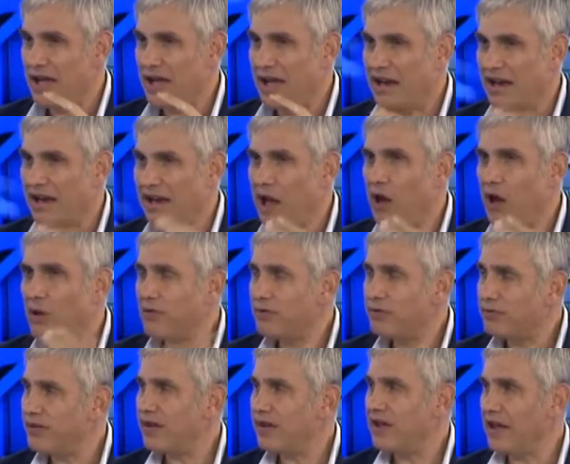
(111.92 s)
a lower
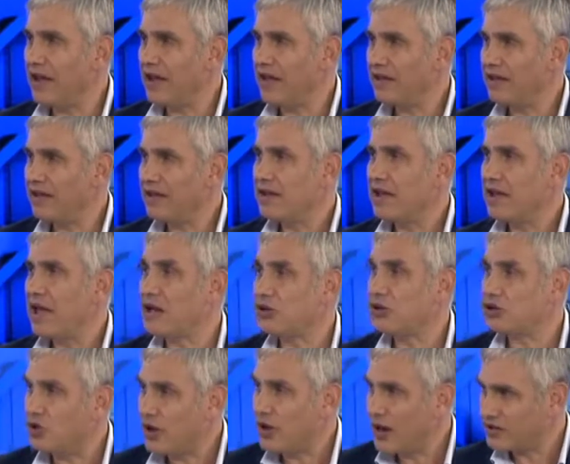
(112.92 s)
figure
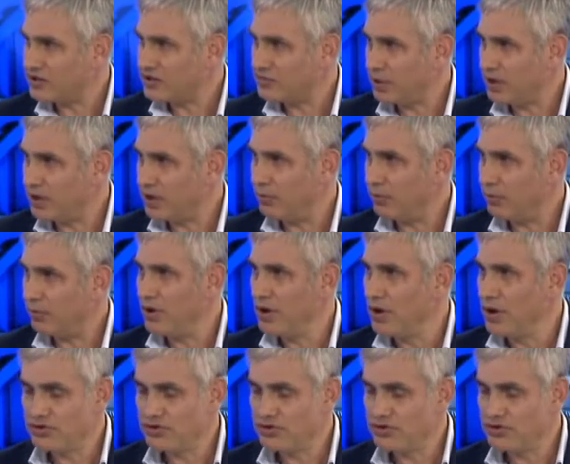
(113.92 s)
attracts people.